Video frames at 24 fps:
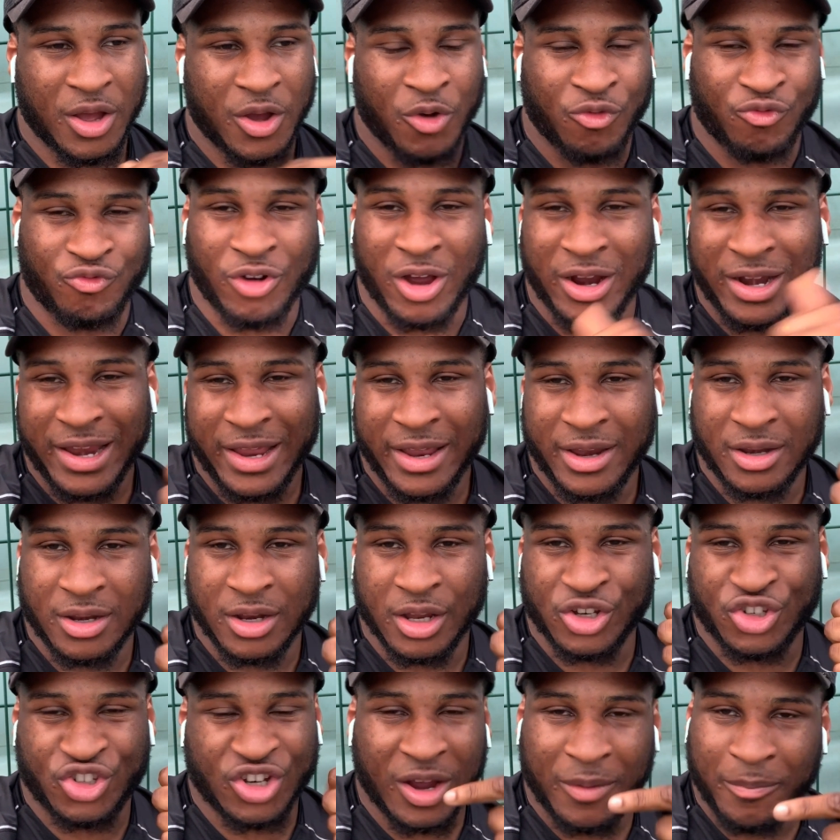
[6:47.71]

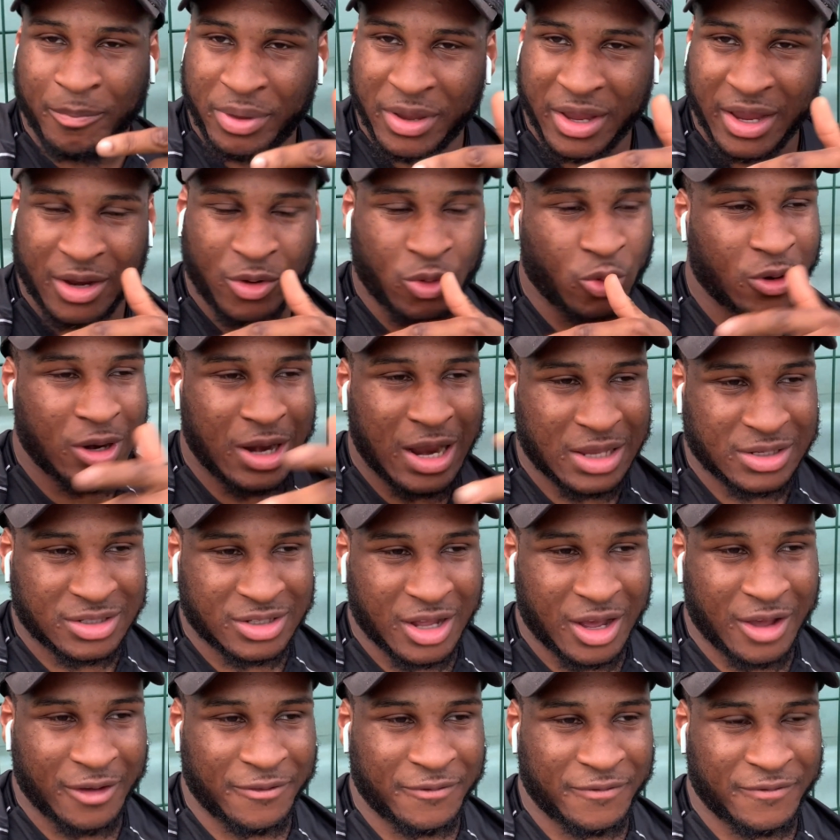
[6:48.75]
running, jumping, all that
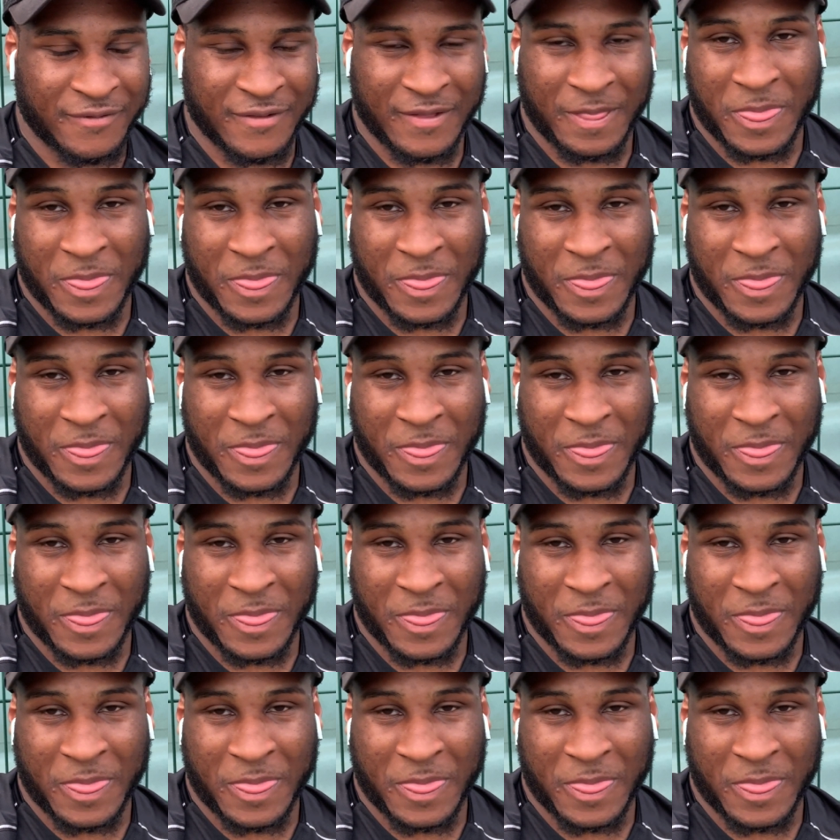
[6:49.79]
stuff,